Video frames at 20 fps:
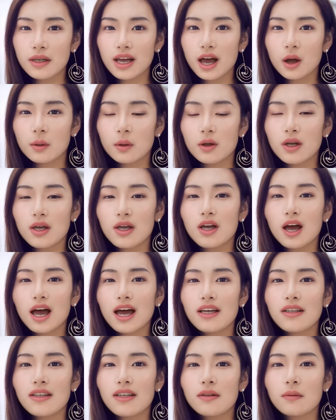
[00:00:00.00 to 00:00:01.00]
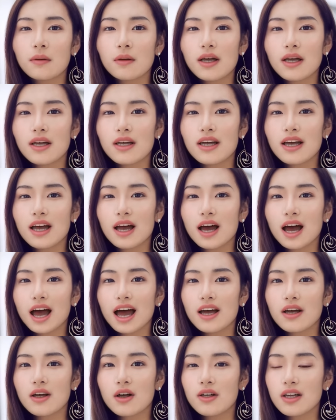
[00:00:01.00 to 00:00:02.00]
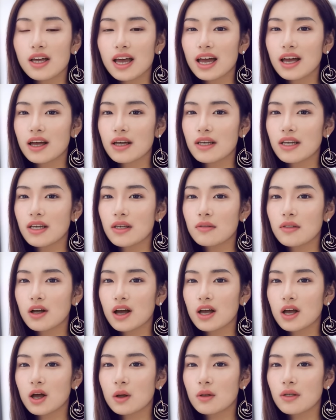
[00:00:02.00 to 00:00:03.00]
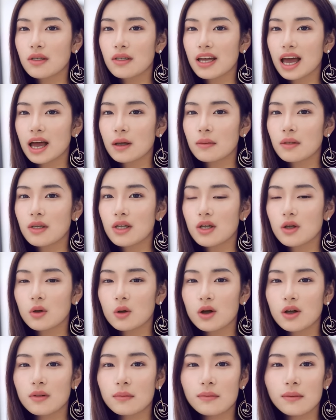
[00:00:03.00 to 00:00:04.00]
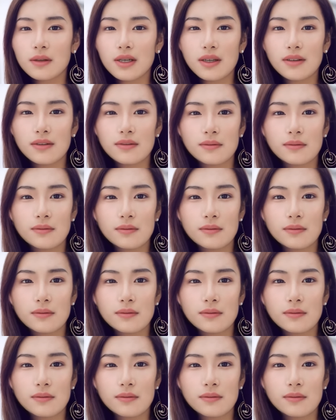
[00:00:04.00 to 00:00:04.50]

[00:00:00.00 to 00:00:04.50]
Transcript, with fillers: They appreciate stability and are likely to follow established norms.